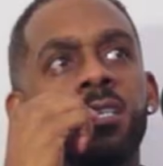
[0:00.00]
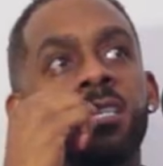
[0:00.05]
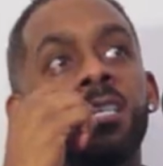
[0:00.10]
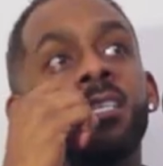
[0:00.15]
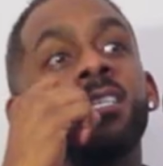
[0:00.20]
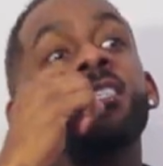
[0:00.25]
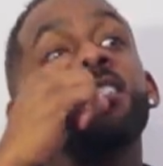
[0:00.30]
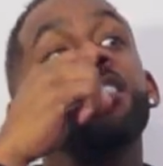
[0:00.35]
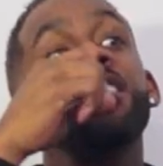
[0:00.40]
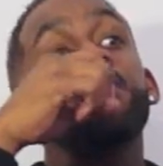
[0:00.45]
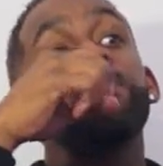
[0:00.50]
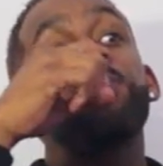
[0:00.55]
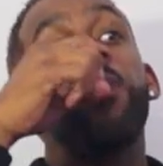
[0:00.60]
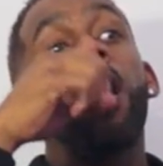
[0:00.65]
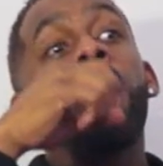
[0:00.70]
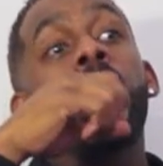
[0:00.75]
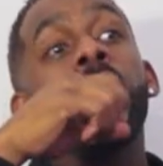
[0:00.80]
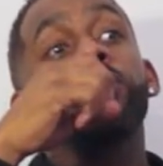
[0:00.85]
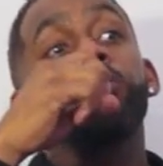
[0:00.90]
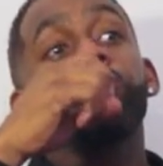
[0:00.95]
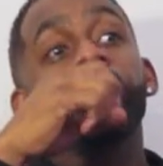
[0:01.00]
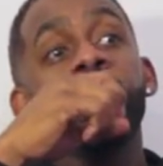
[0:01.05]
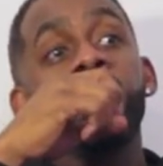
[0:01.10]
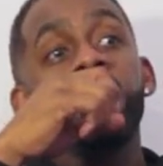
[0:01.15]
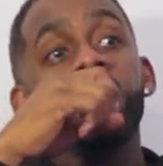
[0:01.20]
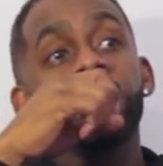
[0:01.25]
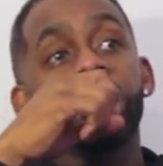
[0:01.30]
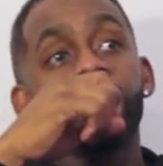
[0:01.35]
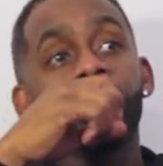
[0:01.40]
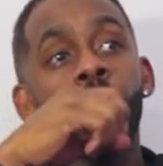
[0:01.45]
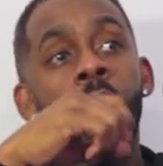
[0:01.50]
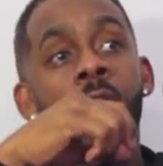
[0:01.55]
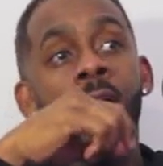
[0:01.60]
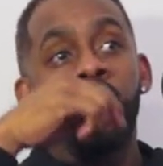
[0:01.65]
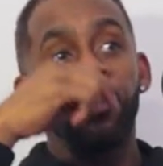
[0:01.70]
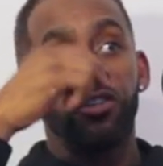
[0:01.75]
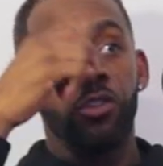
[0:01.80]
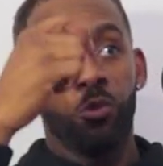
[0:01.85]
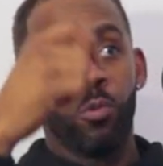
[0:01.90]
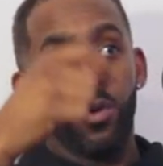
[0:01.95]
See, this is part of the reason why
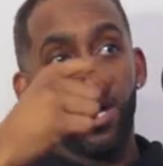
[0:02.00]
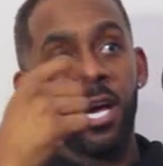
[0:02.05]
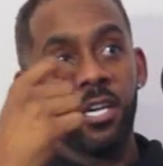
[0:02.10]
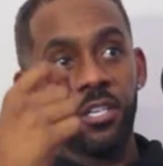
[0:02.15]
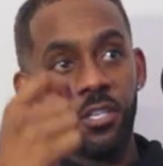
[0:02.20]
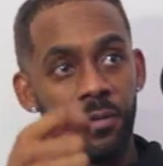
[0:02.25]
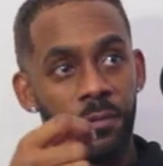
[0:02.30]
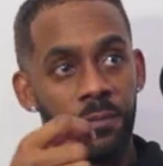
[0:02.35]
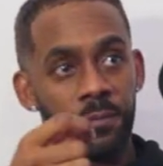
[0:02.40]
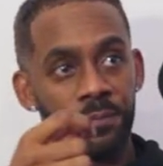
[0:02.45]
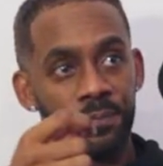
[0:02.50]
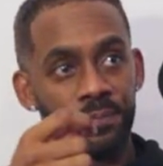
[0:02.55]
I do what I do.